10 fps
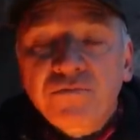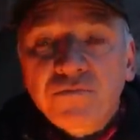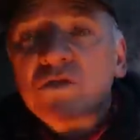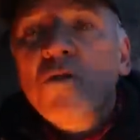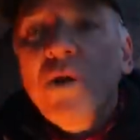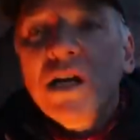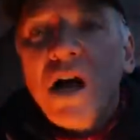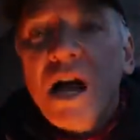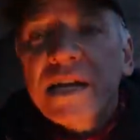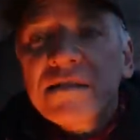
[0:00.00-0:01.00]
So one
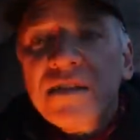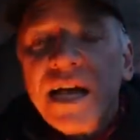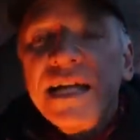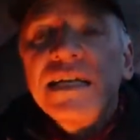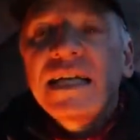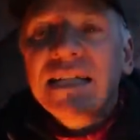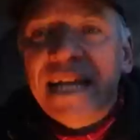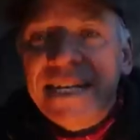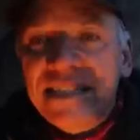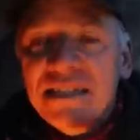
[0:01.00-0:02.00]
August night in
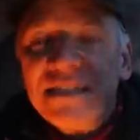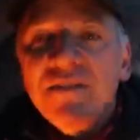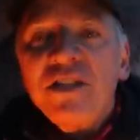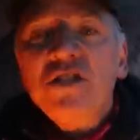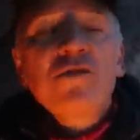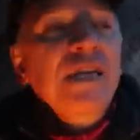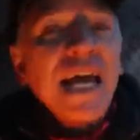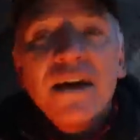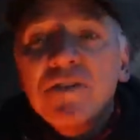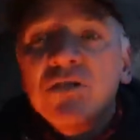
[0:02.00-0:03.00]
1972,
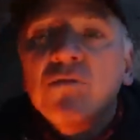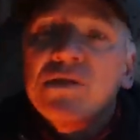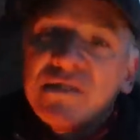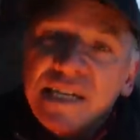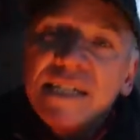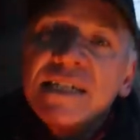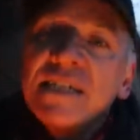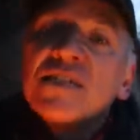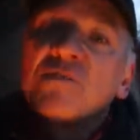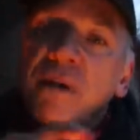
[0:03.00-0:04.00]
Kevin was sitting
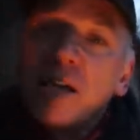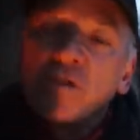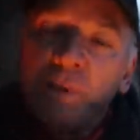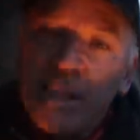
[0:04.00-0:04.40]
in his bedroom